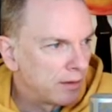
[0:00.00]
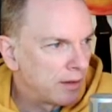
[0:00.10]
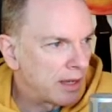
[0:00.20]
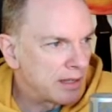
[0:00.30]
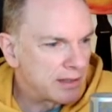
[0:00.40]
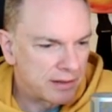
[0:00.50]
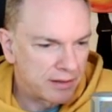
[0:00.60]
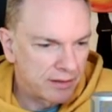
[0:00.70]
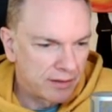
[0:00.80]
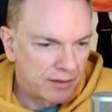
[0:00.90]
Nice.
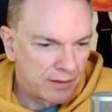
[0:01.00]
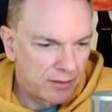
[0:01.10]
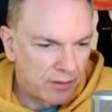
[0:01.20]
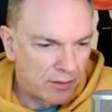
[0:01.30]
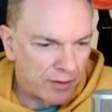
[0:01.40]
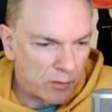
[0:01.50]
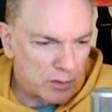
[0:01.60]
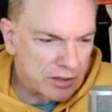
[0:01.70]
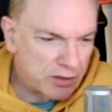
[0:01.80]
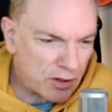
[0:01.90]
Oh,
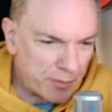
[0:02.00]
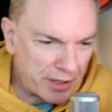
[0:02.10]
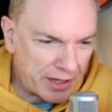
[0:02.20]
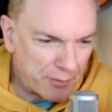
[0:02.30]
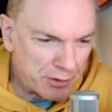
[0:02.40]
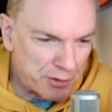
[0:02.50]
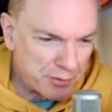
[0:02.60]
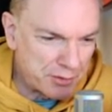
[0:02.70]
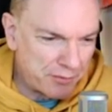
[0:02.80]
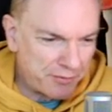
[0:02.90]
everyone's jumping in every
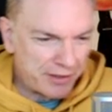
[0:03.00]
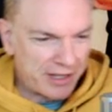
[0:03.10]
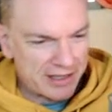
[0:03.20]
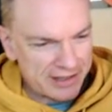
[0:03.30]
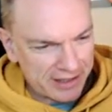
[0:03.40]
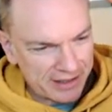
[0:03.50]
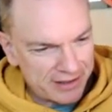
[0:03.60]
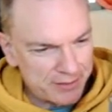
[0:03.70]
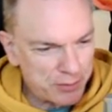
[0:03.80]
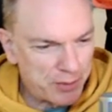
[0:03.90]
Eurozone. Fantastic.
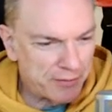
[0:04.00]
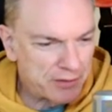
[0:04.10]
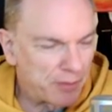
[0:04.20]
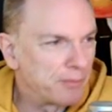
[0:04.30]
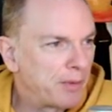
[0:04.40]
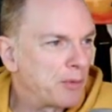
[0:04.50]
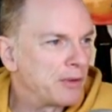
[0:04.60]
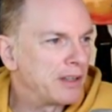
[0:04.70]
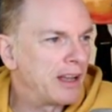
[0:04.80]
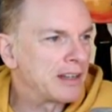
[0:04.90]
I suppose we have some
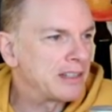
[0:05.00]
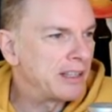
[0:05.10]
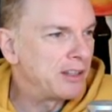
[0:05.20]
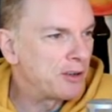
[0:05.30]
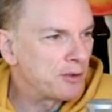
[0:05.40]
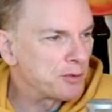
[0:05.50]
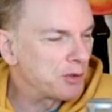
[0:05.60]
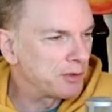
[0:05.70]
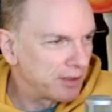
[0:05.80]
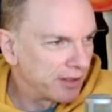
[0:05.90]
people actually in the
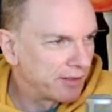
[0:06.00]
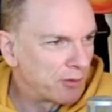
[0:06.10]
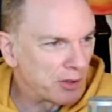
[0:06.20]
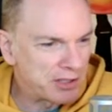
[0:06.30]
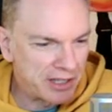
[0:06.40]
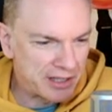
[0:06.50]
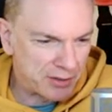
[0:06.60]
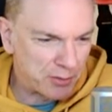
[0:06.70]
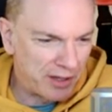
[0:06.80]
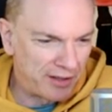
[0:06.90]
Eurozone watching this
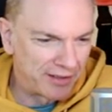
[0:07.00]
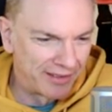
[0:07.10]
as well.